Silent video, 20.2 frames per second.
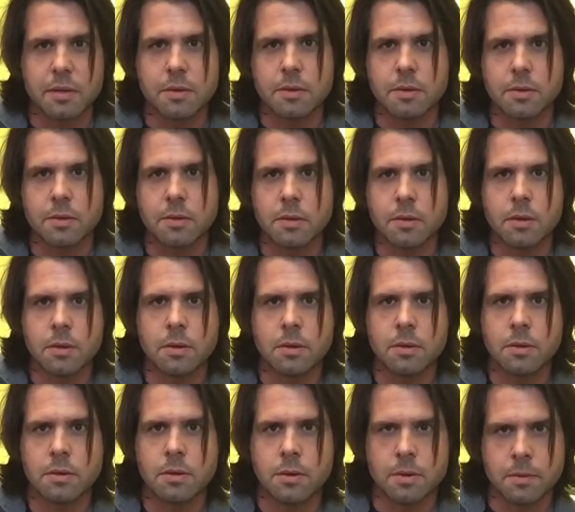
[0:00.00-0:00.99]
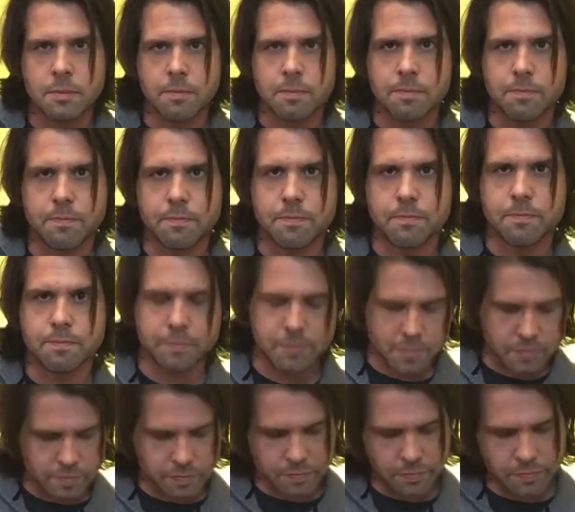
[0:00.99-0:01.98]

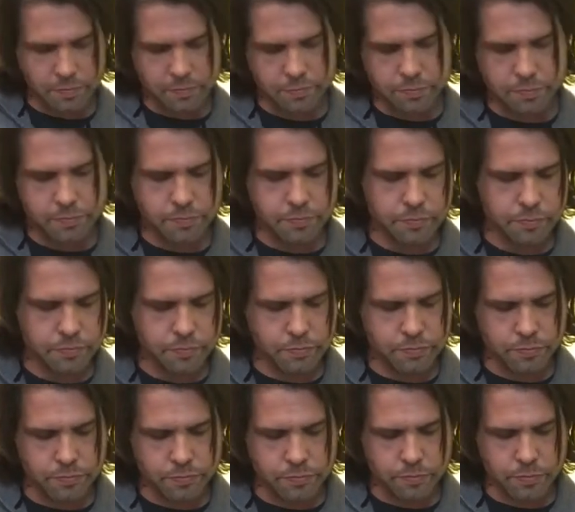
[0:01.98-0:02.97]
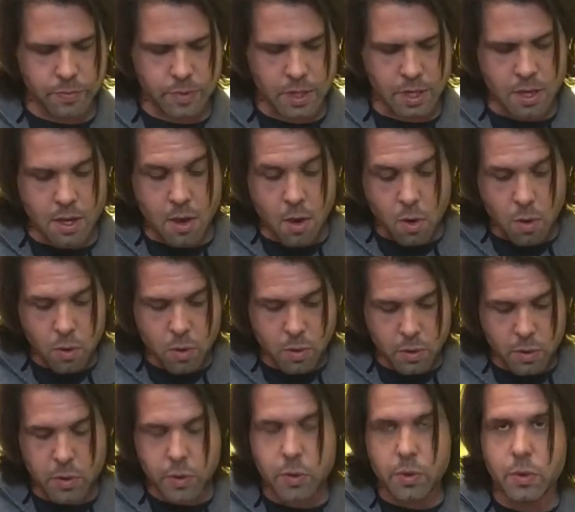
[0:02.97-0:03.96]
Ooh,
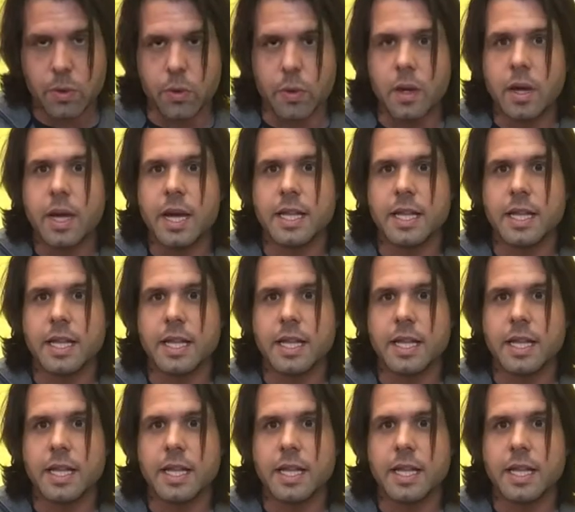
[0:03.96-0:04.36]
ooh, ooh,